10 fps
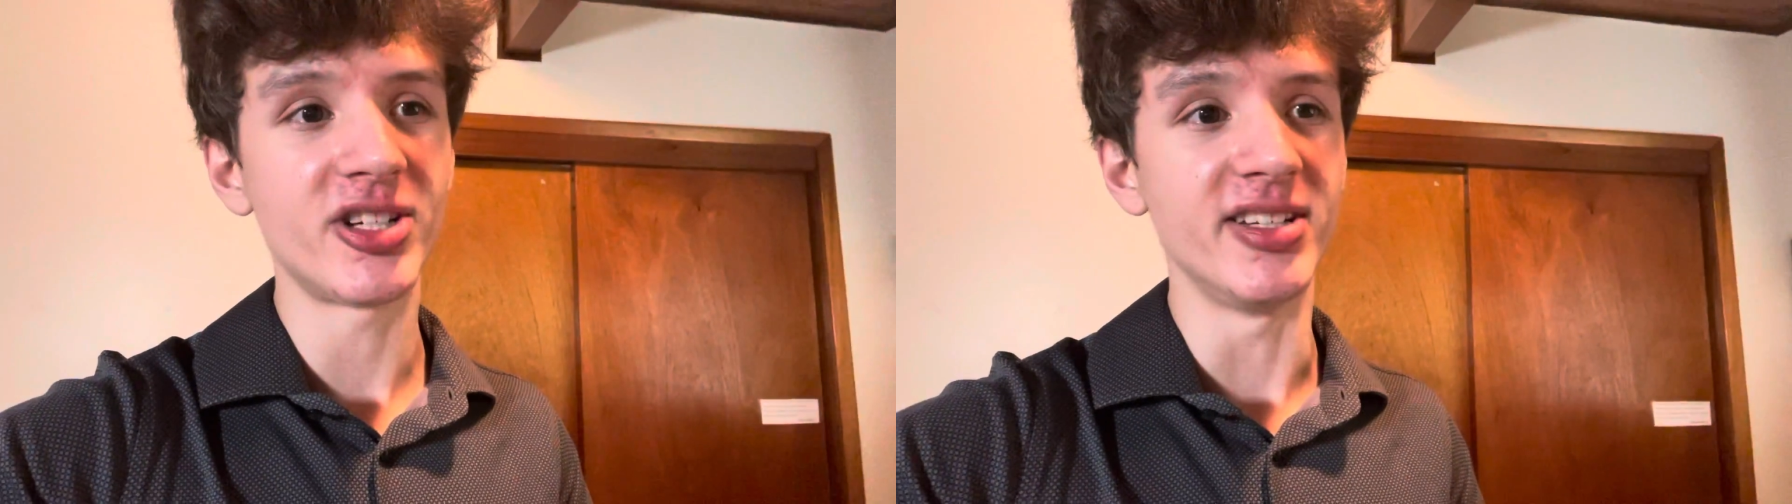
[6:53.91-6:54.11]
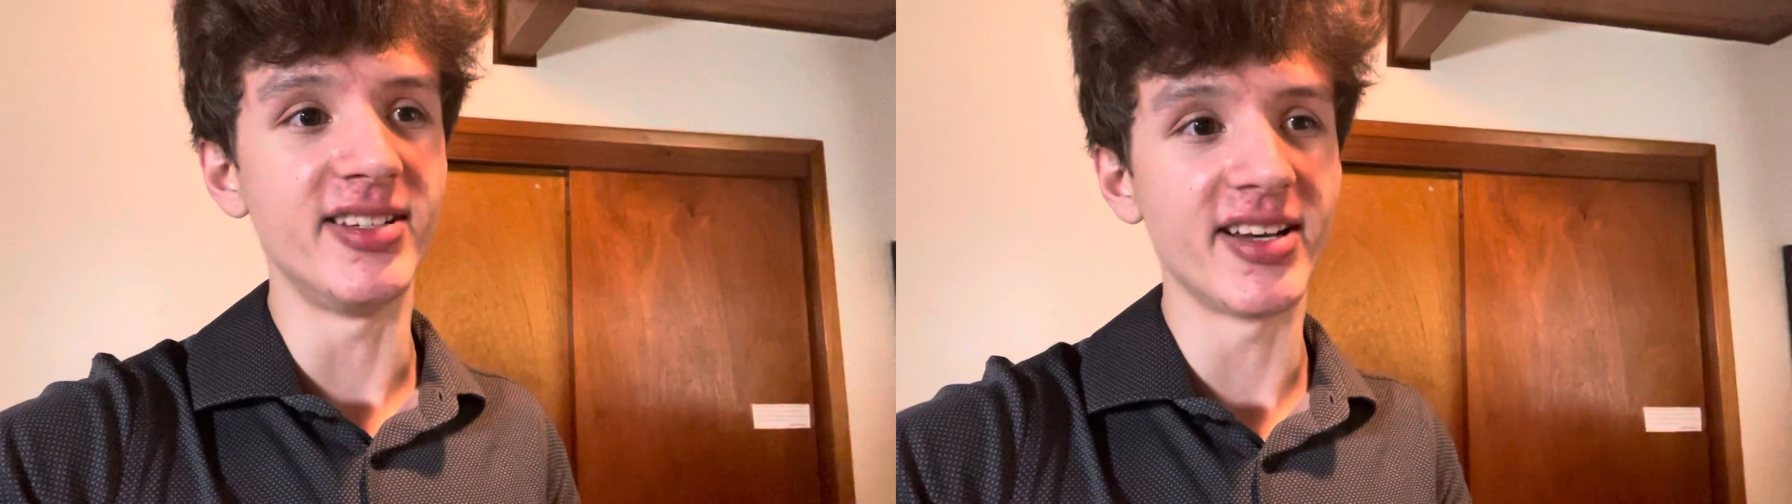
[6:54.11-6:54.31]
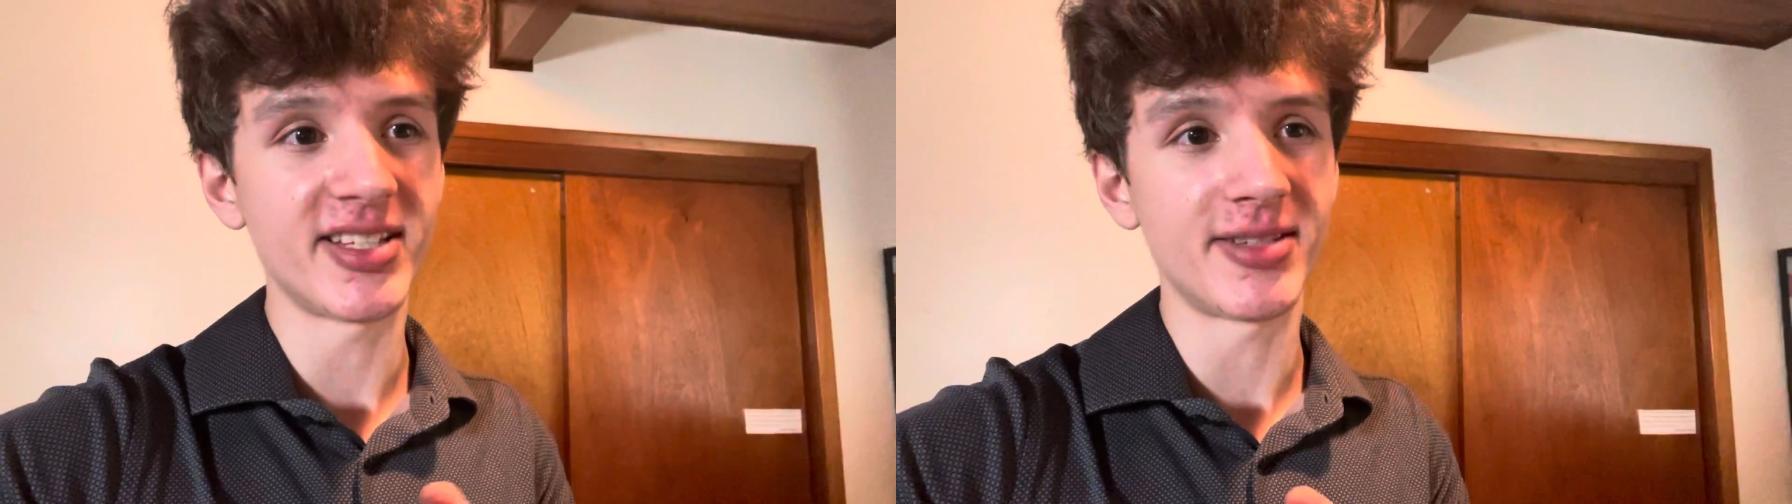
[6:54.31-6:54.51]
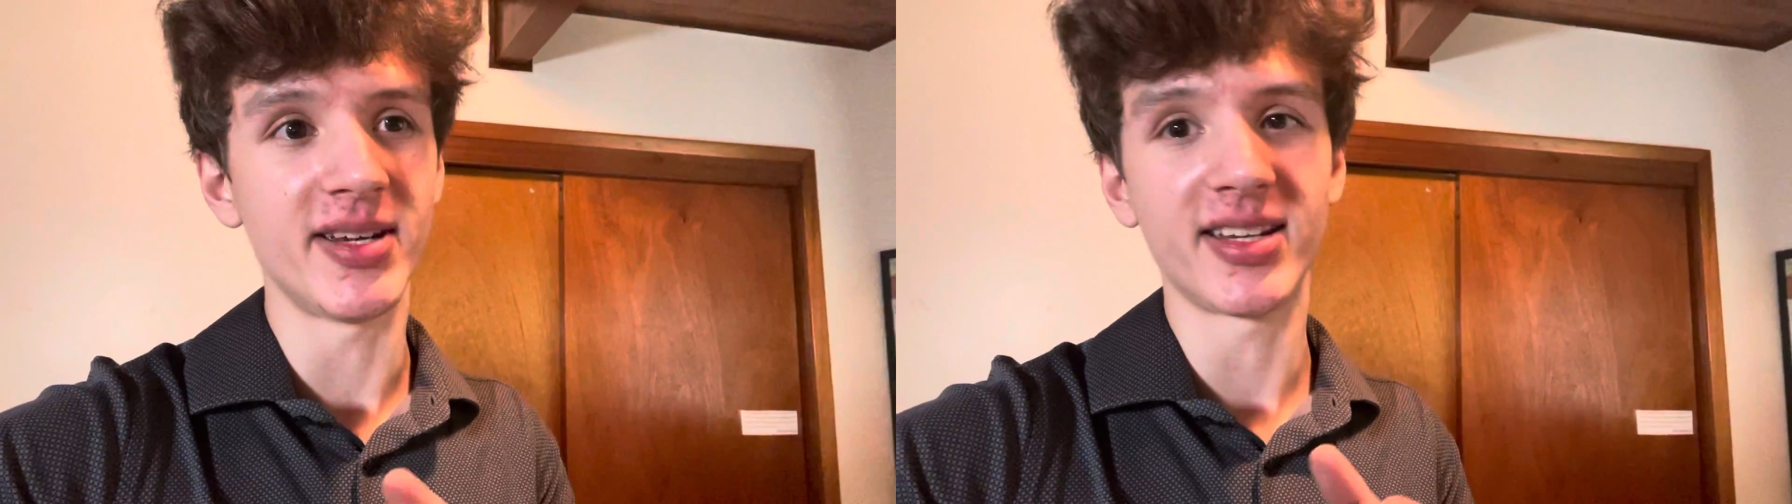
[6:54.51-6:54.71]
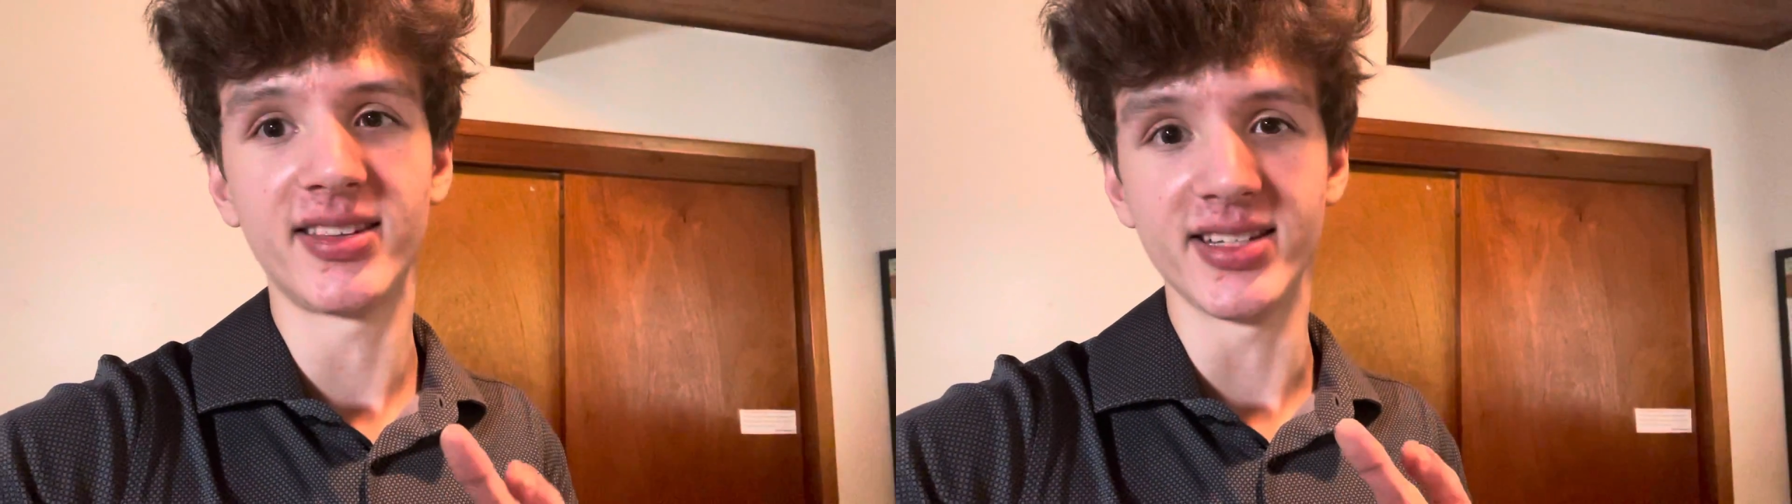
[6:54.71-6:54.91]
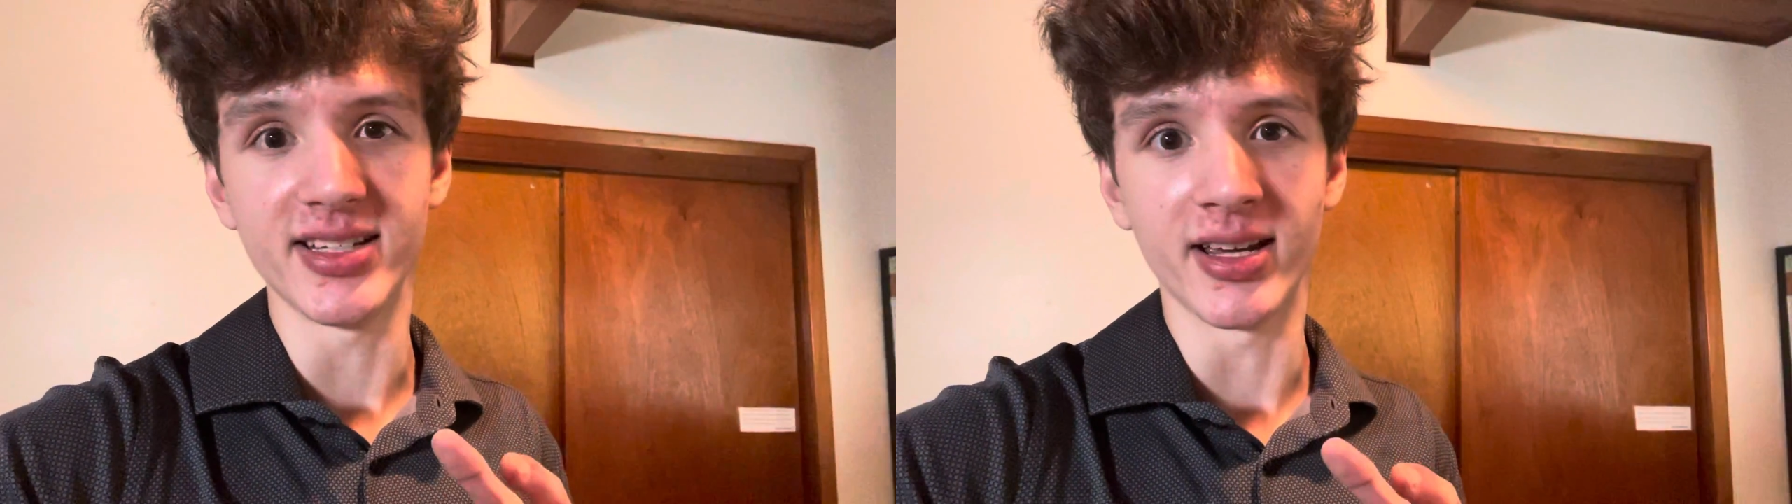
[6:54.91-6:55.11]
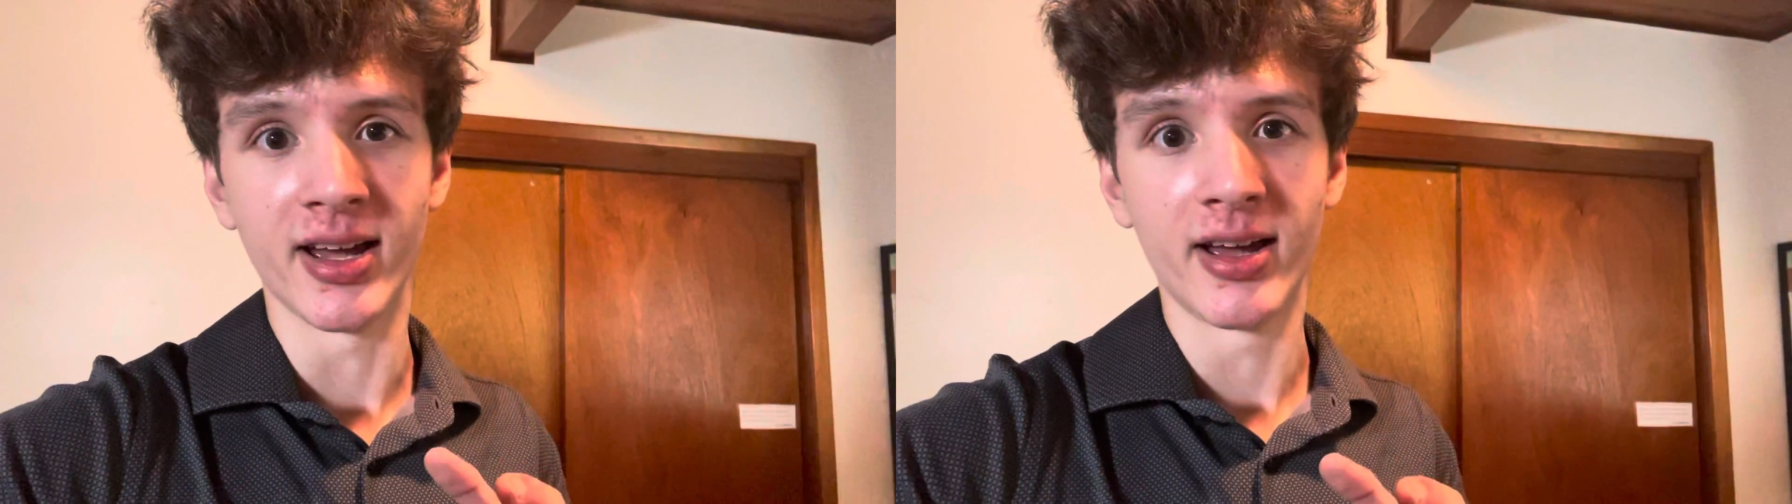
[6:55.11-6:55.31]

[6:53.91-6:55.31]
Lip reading: It does make the